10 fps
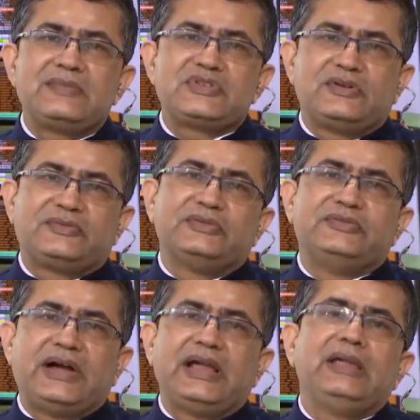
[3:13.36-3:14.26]
In terms of
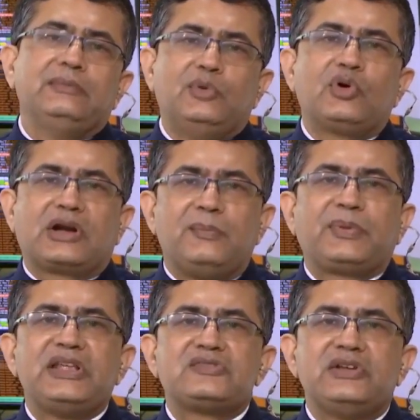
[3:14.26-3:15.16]
why more
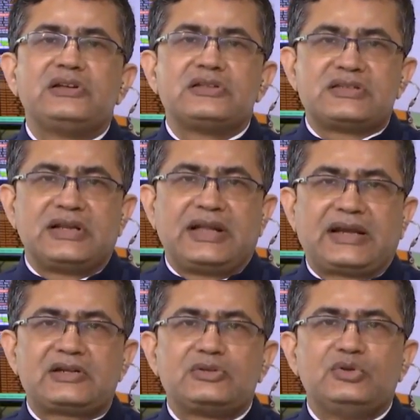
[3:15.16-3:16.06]
companies will
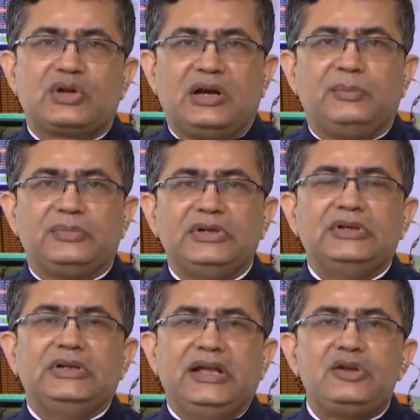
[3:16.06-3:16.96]
select to come
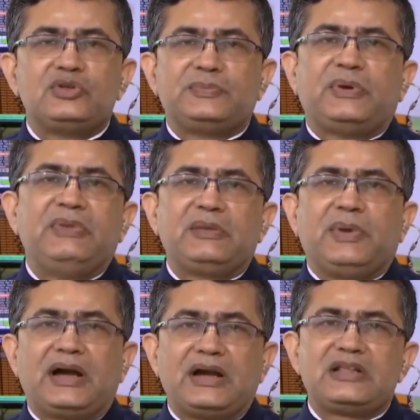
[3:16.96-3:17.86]
into the
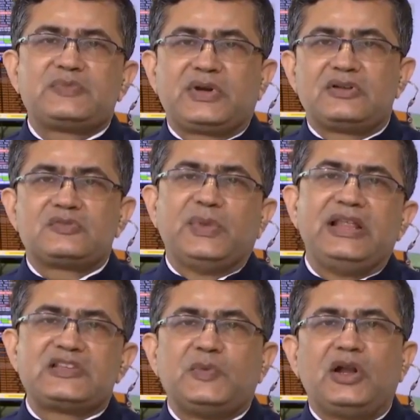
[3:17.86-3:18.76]
public market, is because
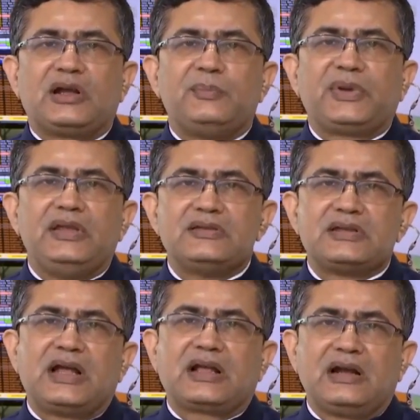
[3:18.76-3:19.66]
many small
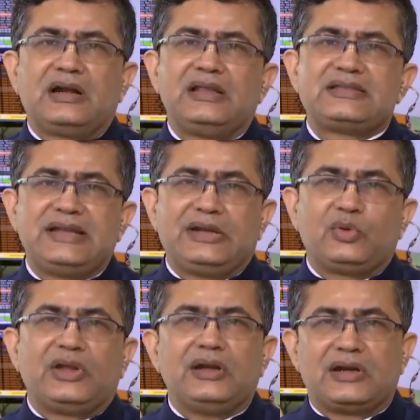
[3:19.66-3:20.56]
companies are currently
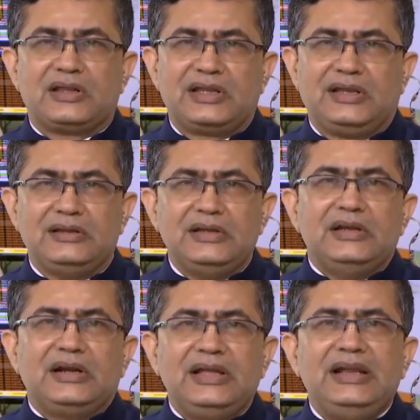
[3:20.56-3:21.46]
state-oriented. They
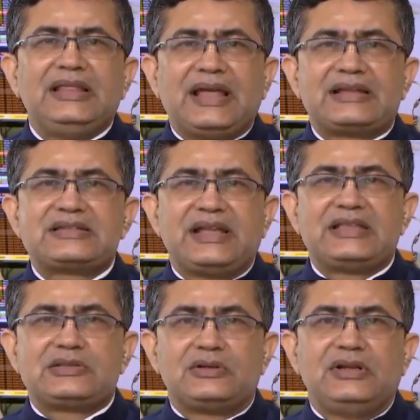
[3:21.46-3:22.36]
deal in their
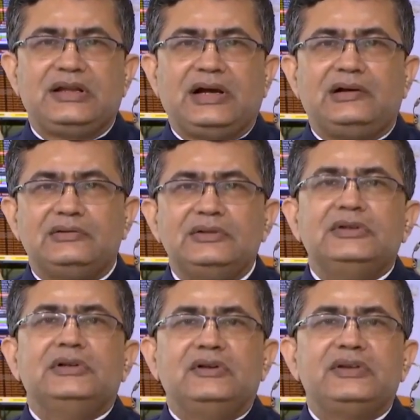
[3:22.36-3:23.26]
states only. Now,
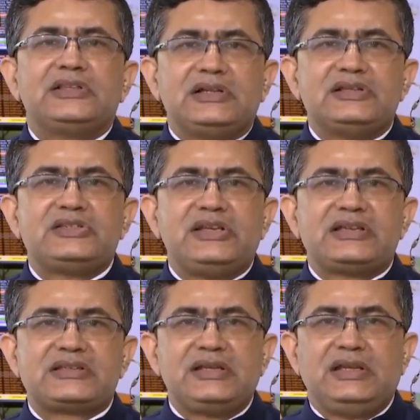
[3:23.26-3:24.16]
with the
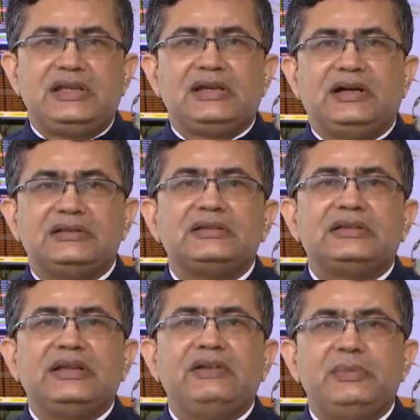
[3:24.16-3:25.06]
GST,
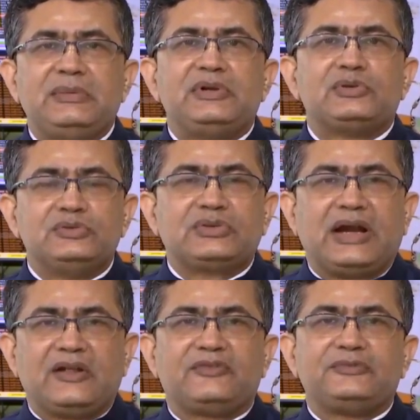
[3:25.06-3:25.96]
they will be able to
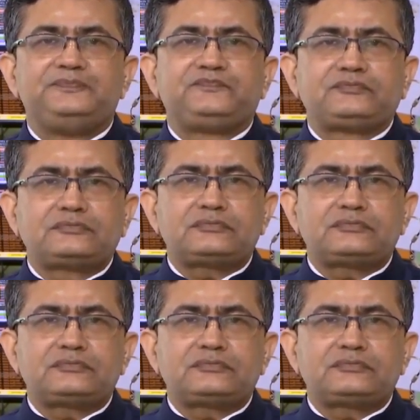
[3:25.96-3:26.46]
kind of